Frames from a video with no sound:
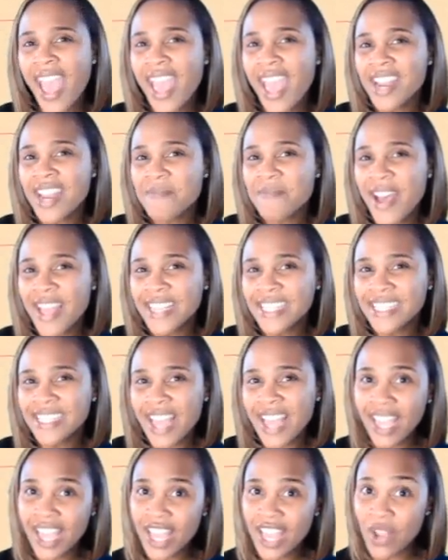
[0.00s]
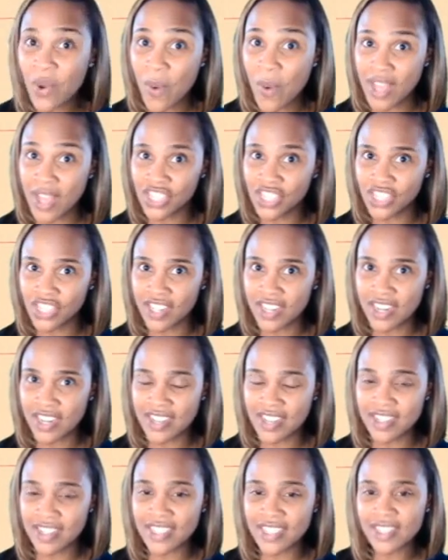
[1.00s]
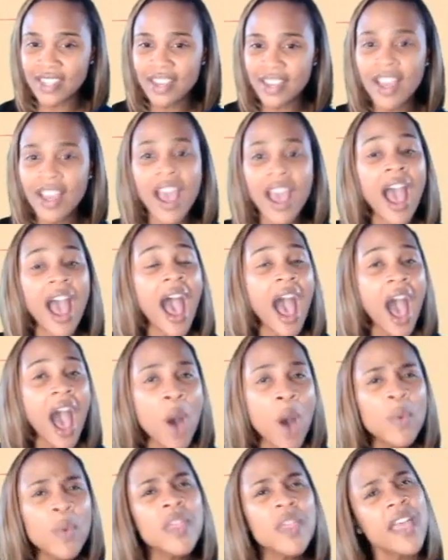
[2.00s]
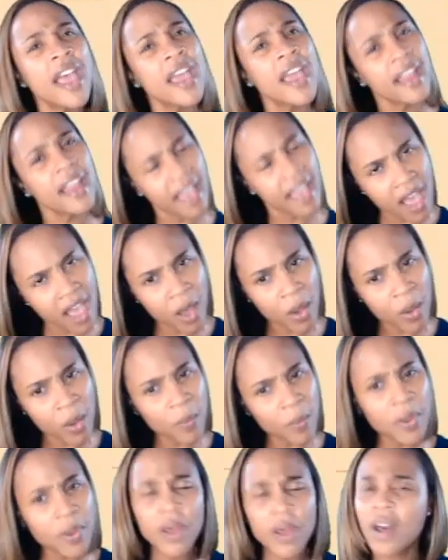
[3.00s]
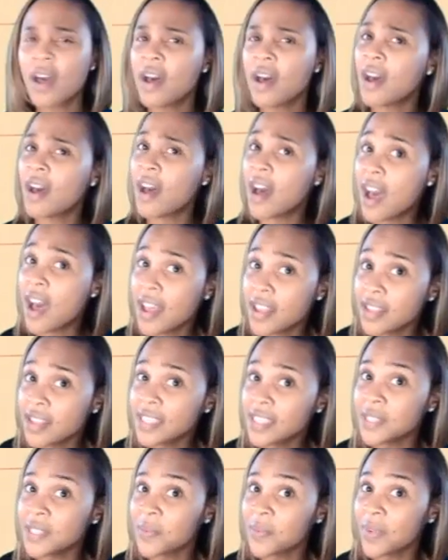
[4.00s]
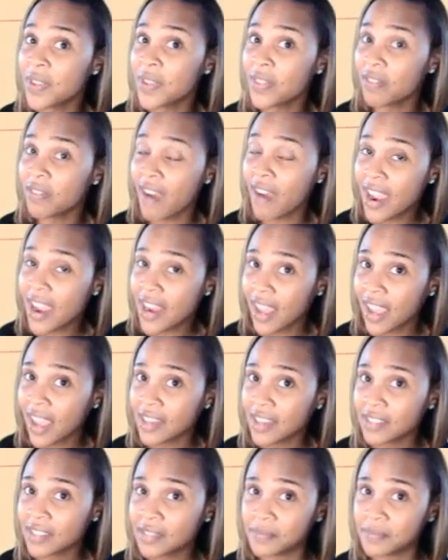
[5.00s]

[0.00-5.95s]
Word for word: And my second question is how will that help us with writing?